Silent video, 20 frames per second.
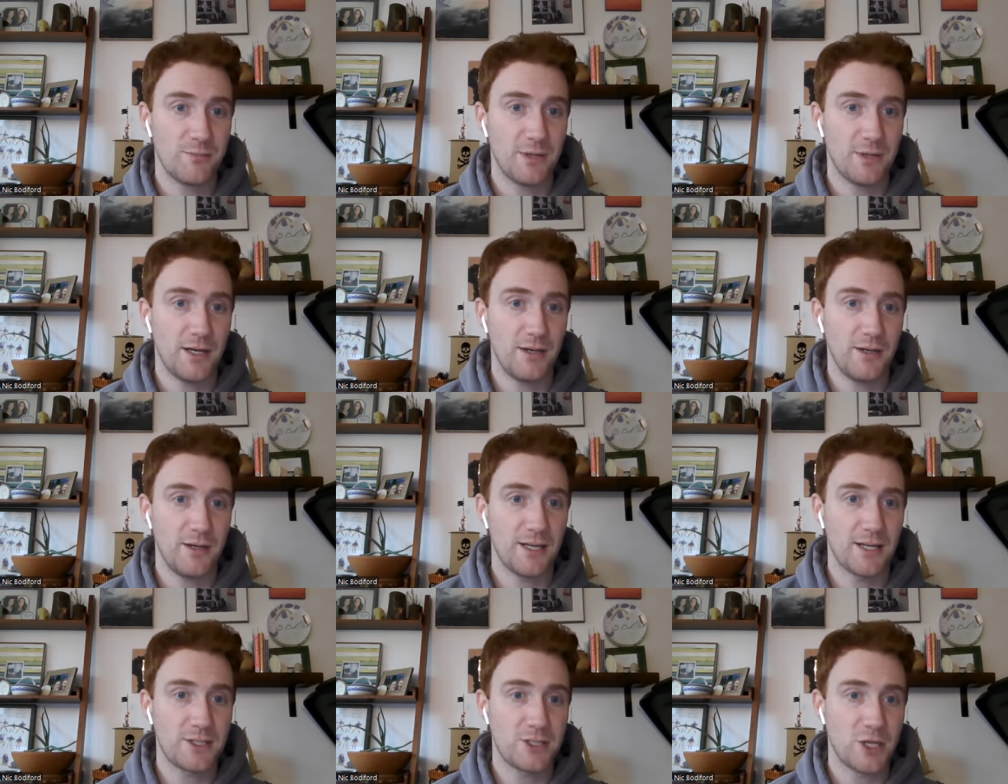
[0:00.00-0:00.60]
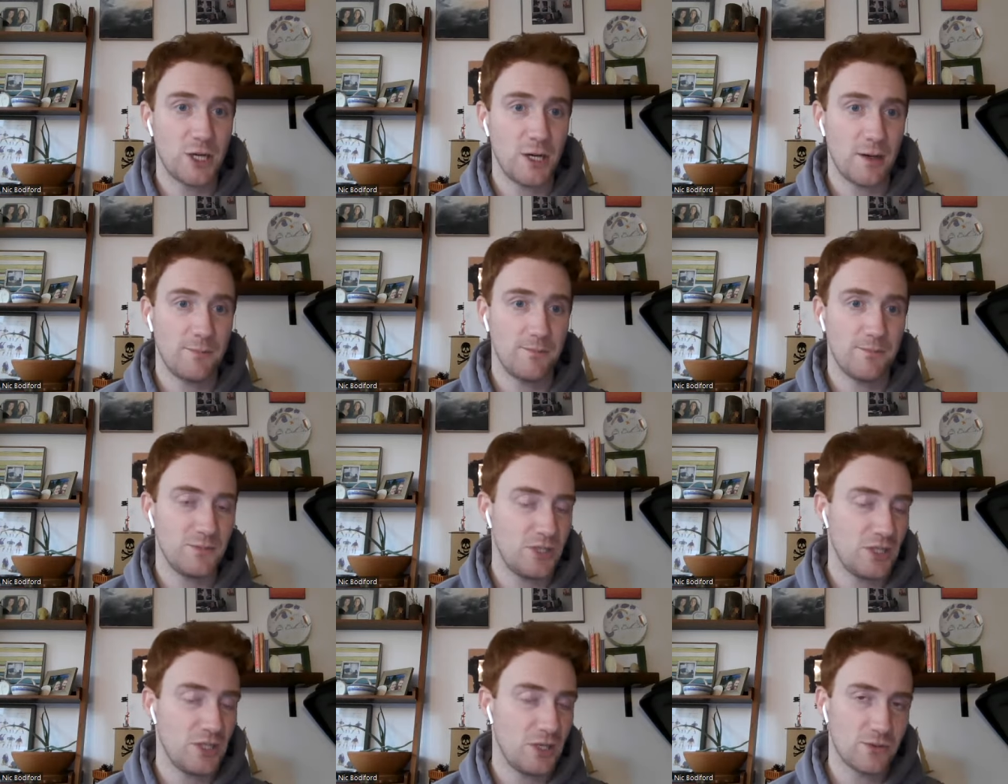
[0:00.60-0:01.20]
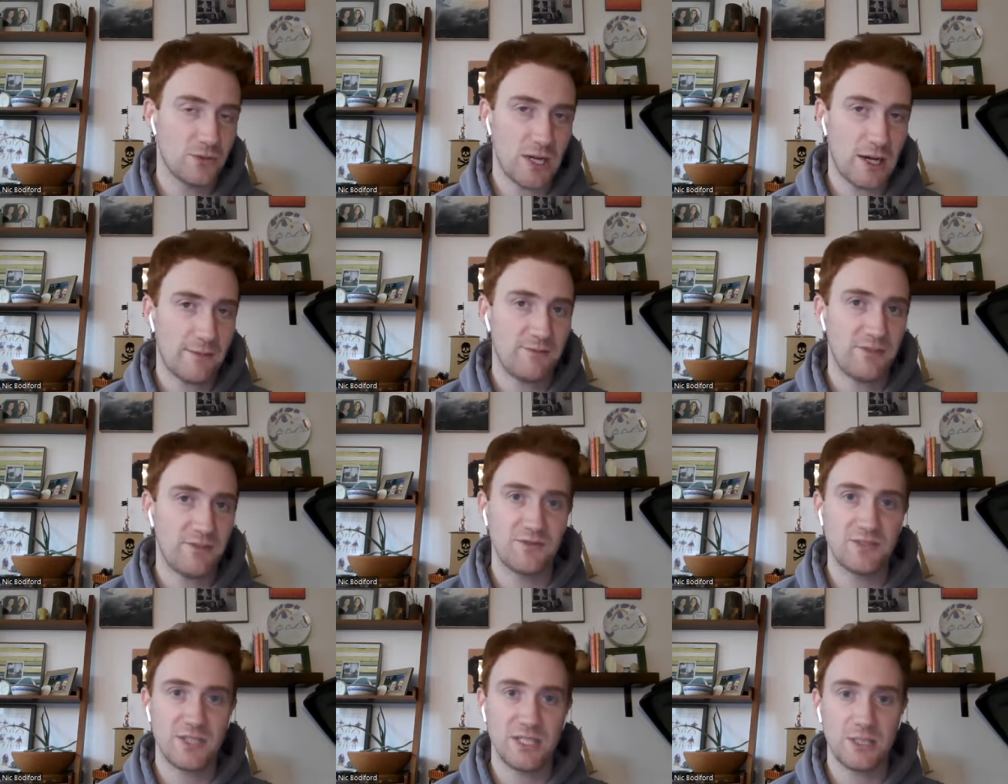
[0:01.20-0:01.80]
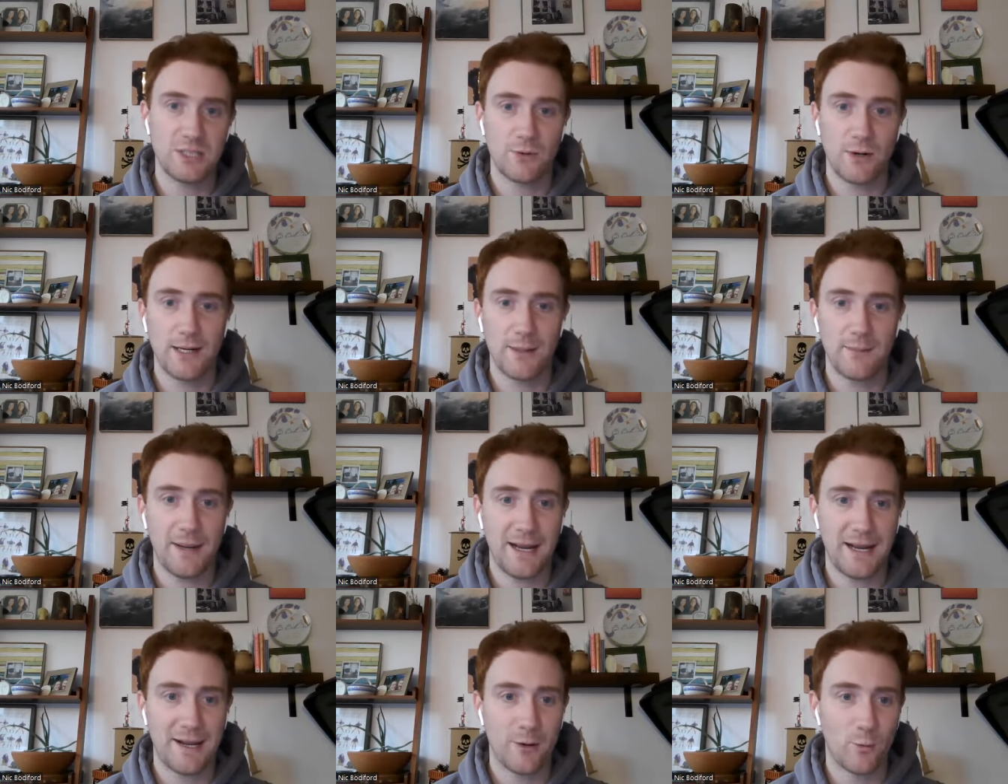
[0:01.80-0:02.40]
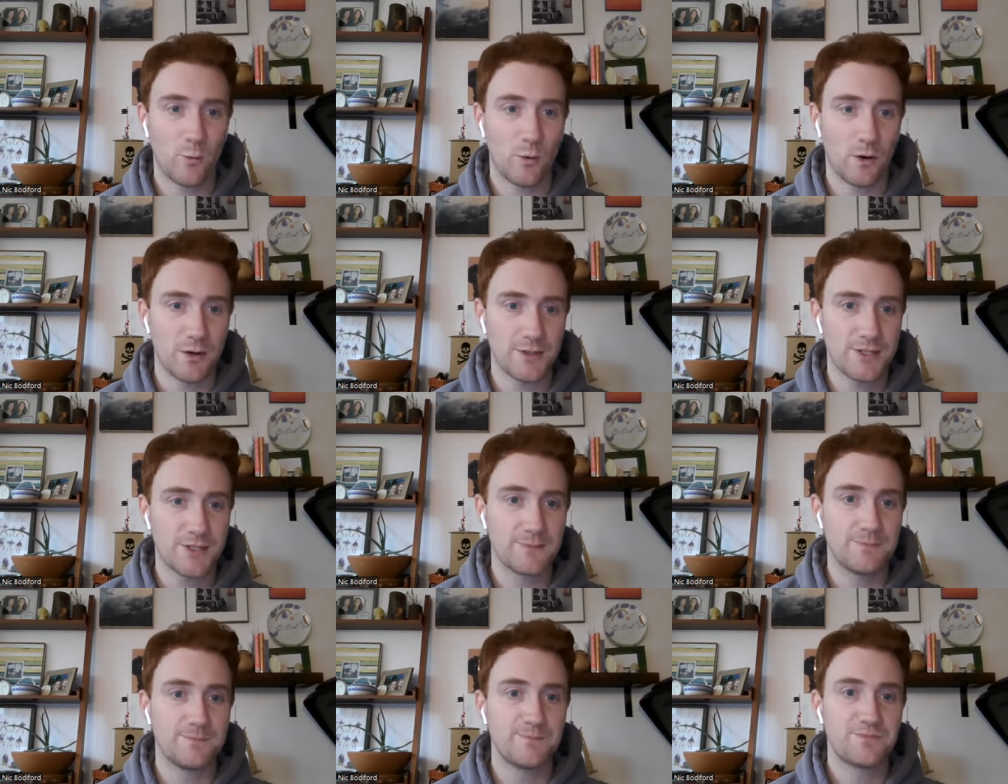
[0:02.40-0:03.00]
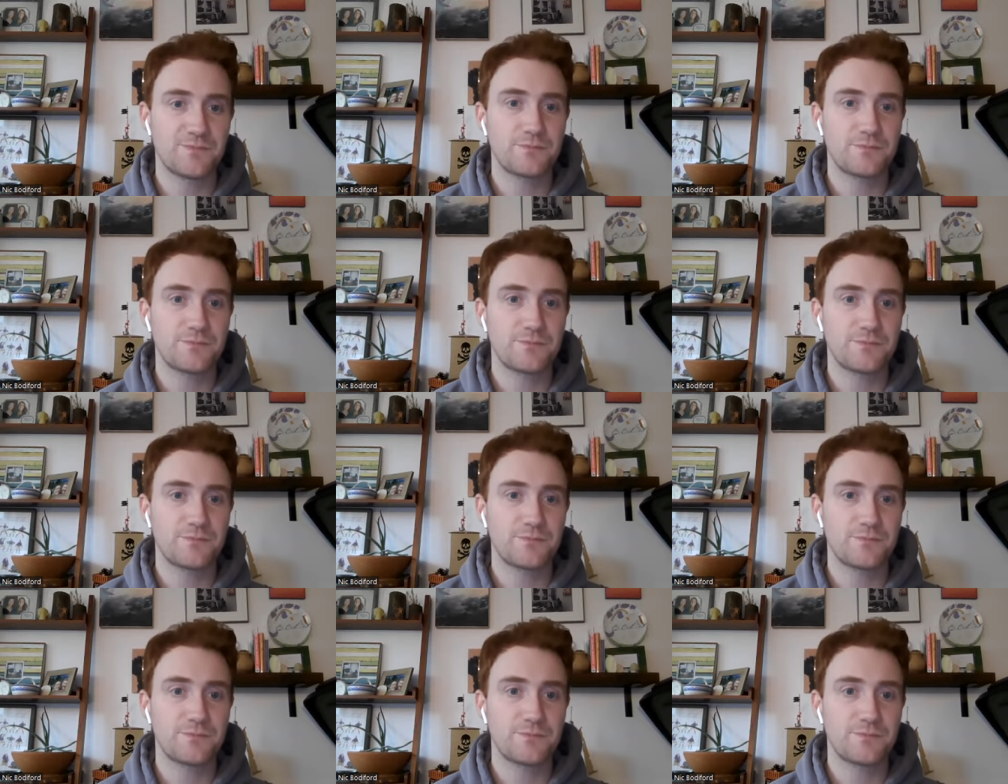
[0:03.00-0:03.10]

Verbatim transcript: But Nick Chubb, you know, top 15 running back at worst.